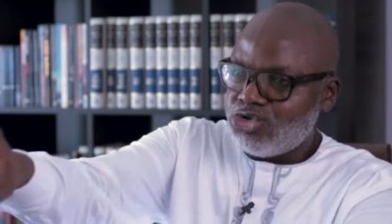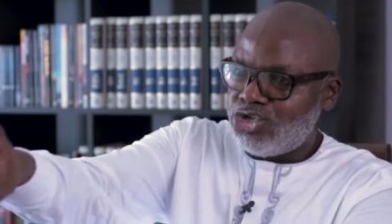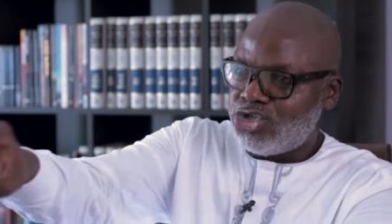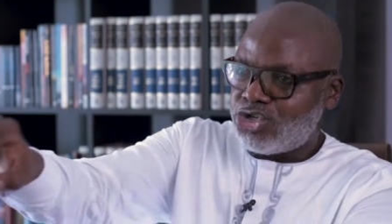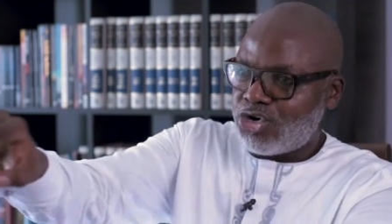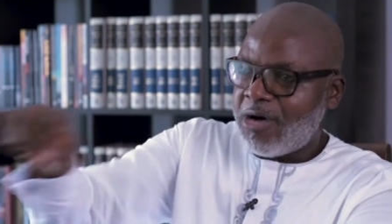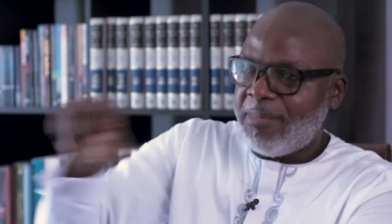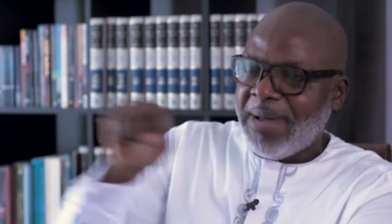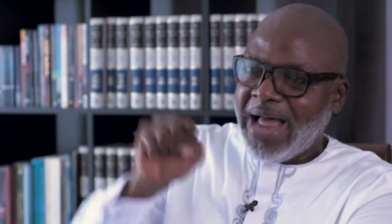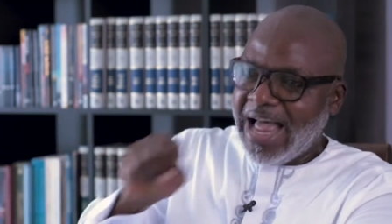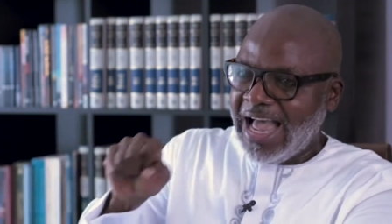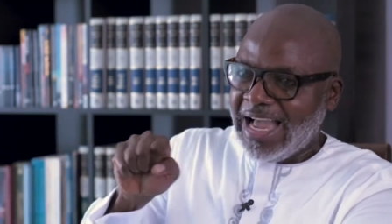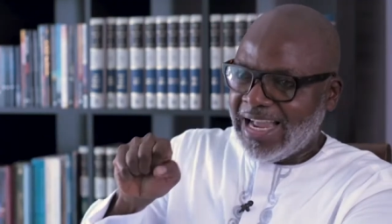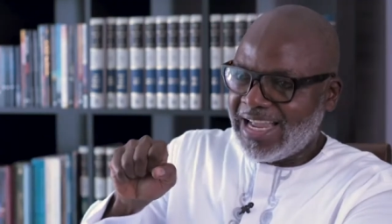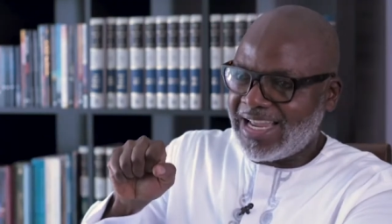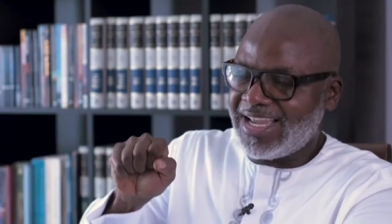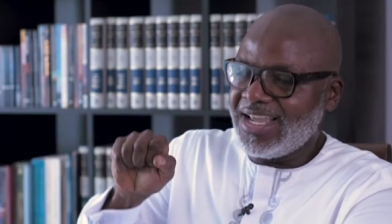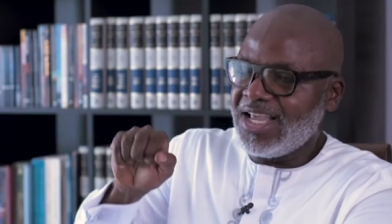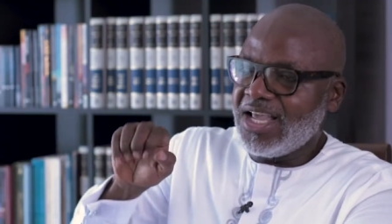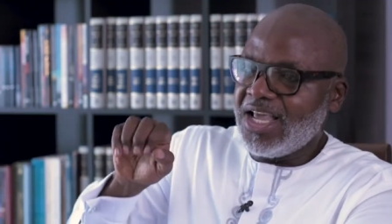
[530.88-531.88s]
draw
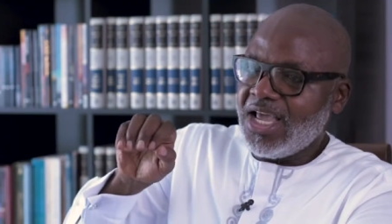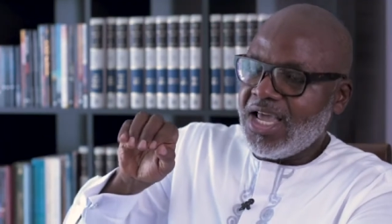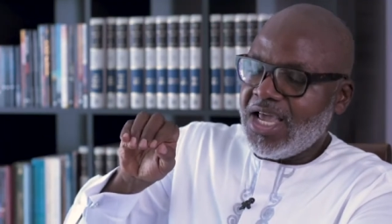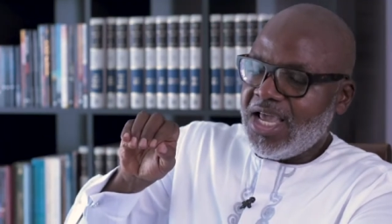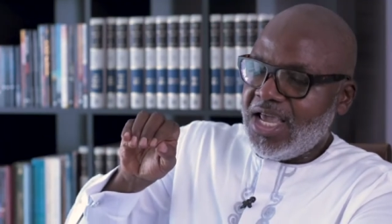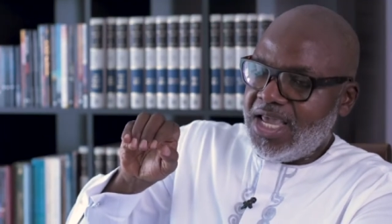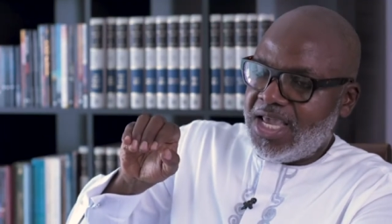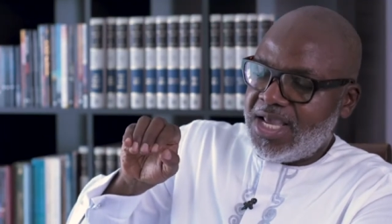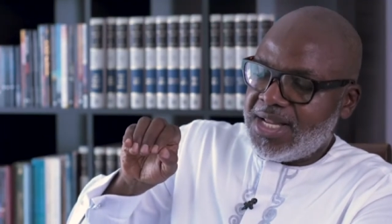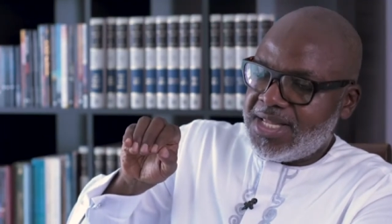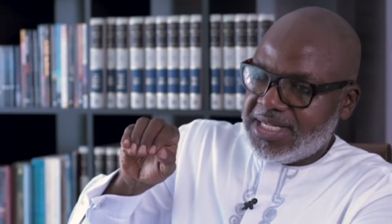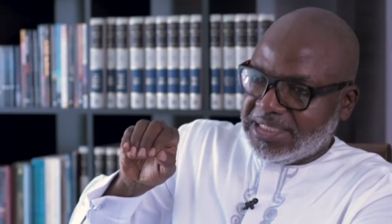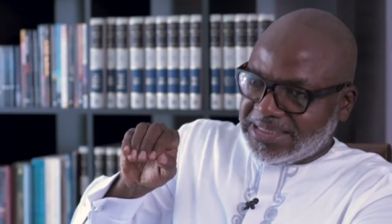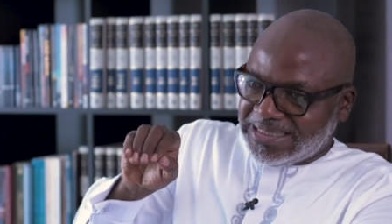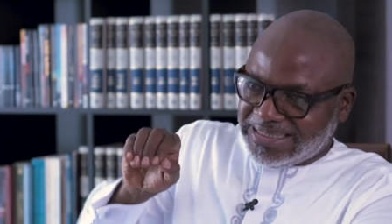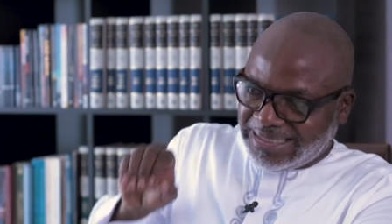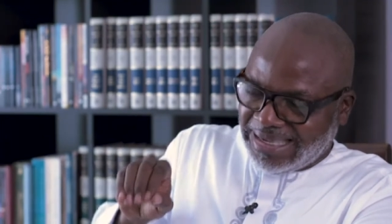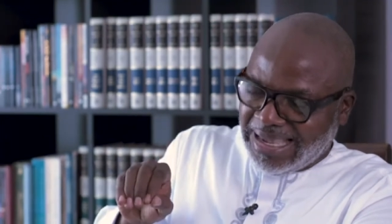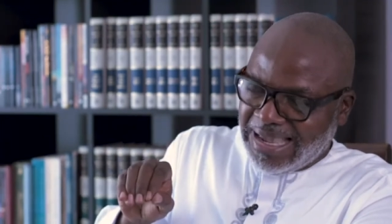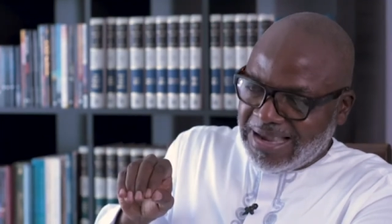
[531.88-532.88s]
back. In this
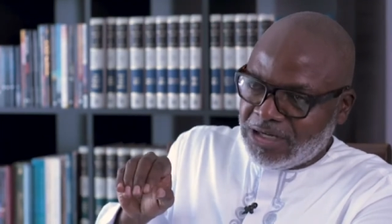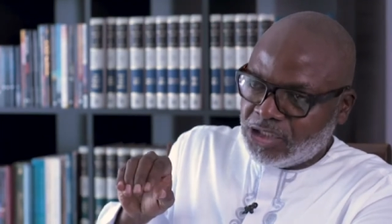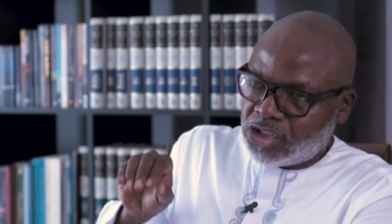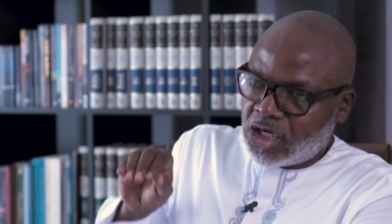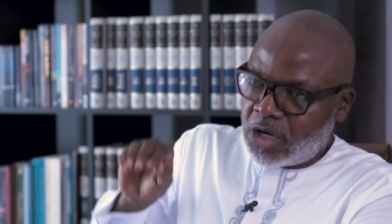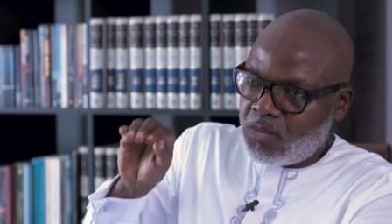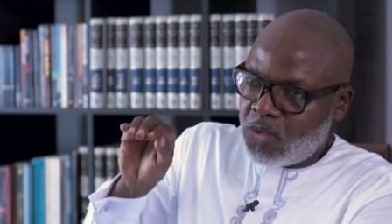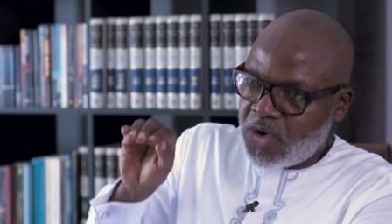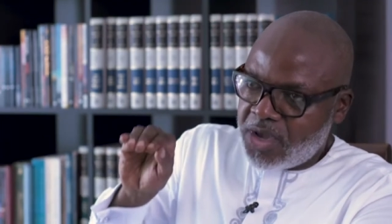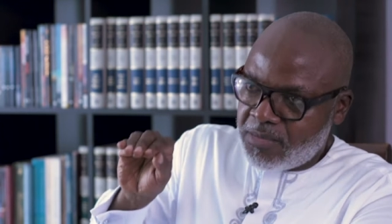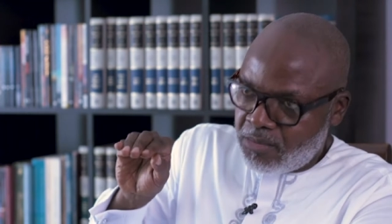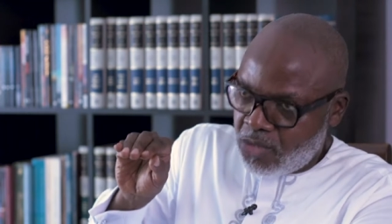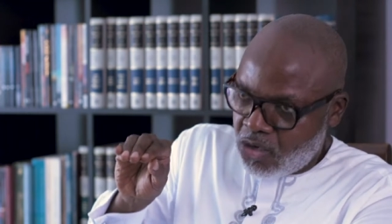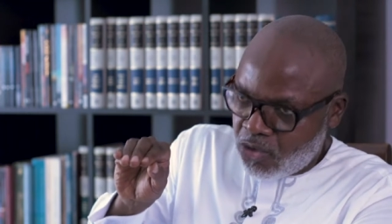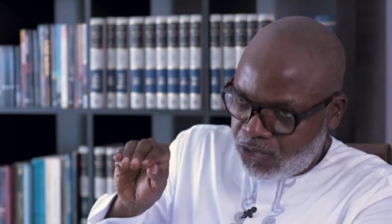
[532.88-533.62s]
kingdom, we move